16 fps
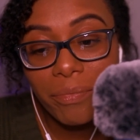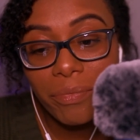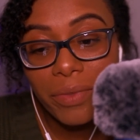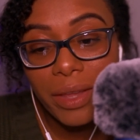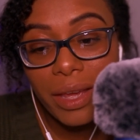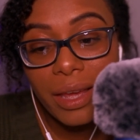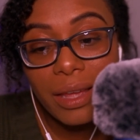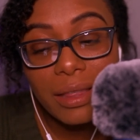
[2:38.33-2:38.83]

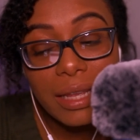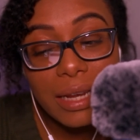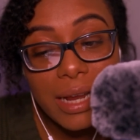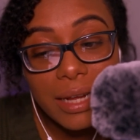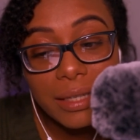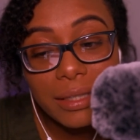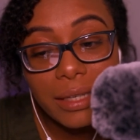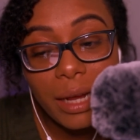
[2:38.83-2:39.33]
The
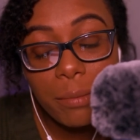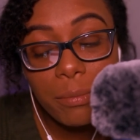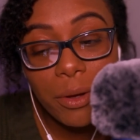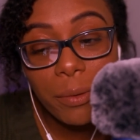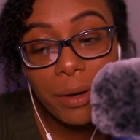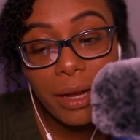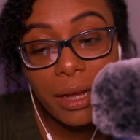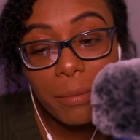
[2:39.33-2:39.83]
next time
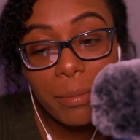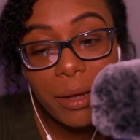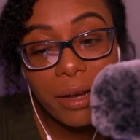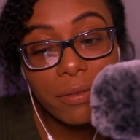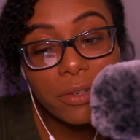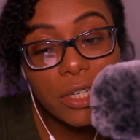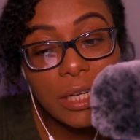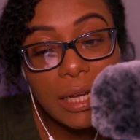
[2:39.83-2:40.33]
you're wearing a
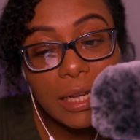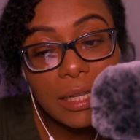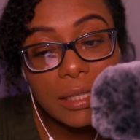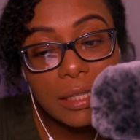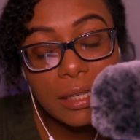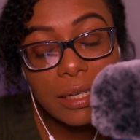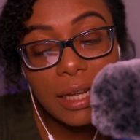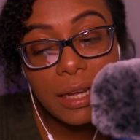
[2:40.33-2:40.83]
pair of
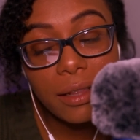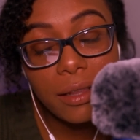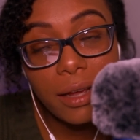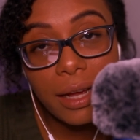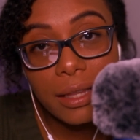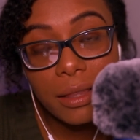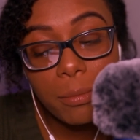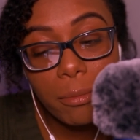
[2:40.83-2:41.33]
jeans, take a
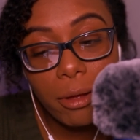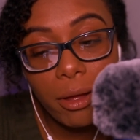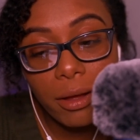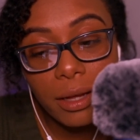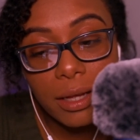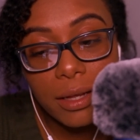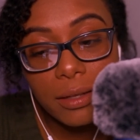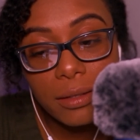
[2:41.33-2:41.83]
look at the
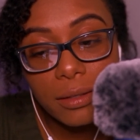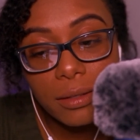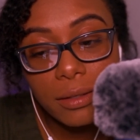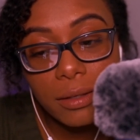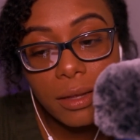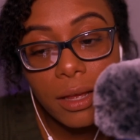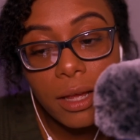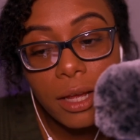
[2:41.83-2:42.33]

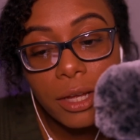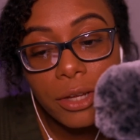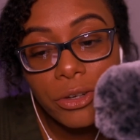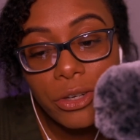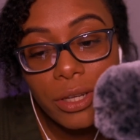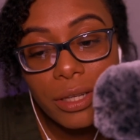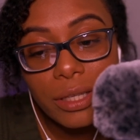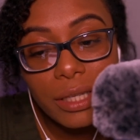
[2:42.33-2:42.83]
pockets.
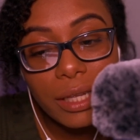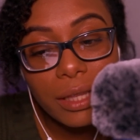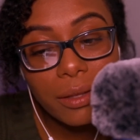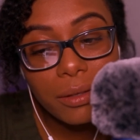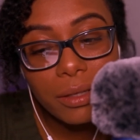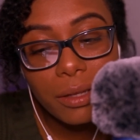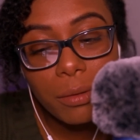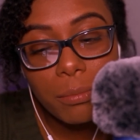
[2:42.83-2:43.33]
Do you see
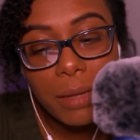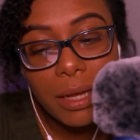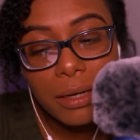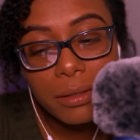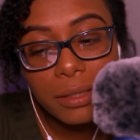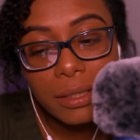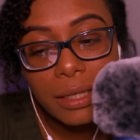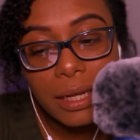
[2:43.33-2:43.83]
those little
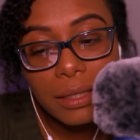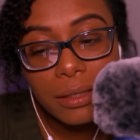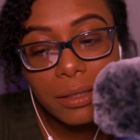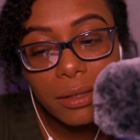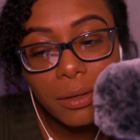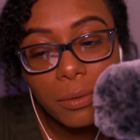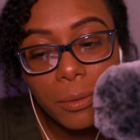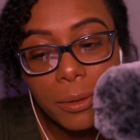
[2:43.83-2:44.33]
metal studs
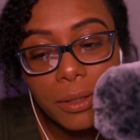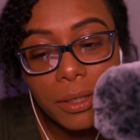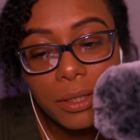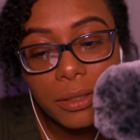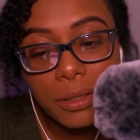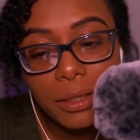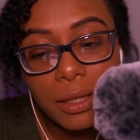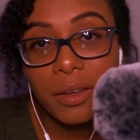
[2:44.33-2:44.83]
on the
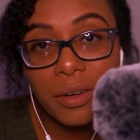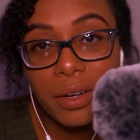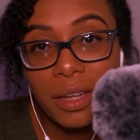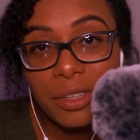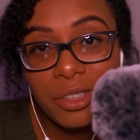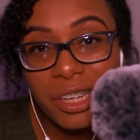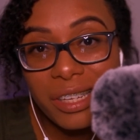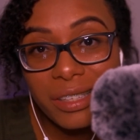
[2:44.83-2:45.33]
corners? They're
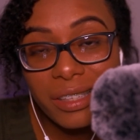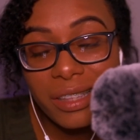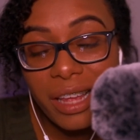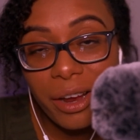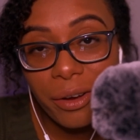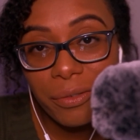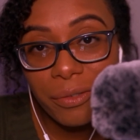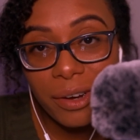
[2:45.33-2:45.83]
not just
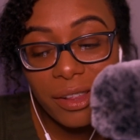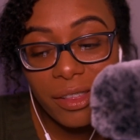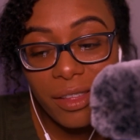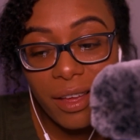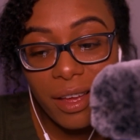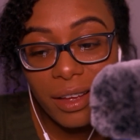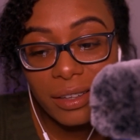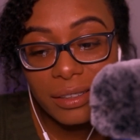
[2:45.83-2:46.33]
there for
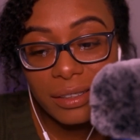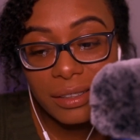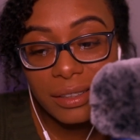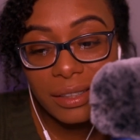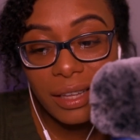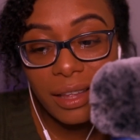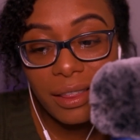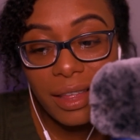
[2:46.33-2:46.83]

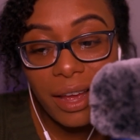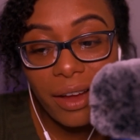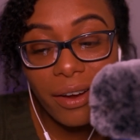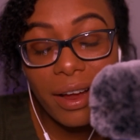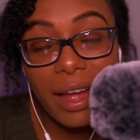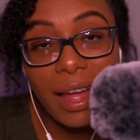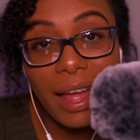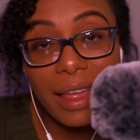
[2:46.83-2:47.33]
looks.
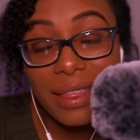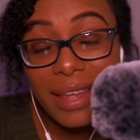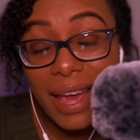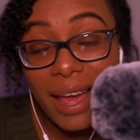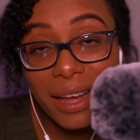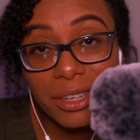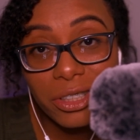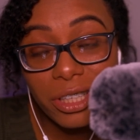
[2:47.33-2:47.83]
They
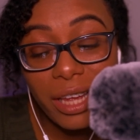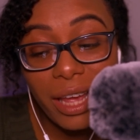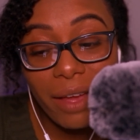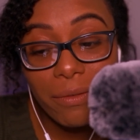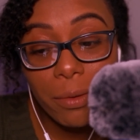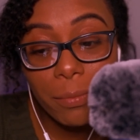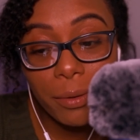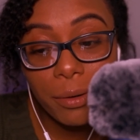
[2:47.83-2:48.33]
actually
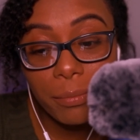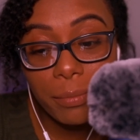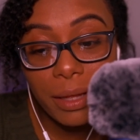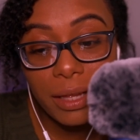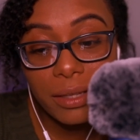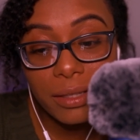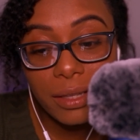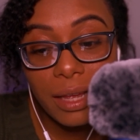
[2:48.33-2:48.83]
have a
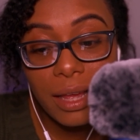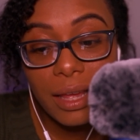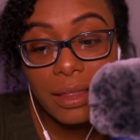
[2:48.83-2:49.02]
purpose.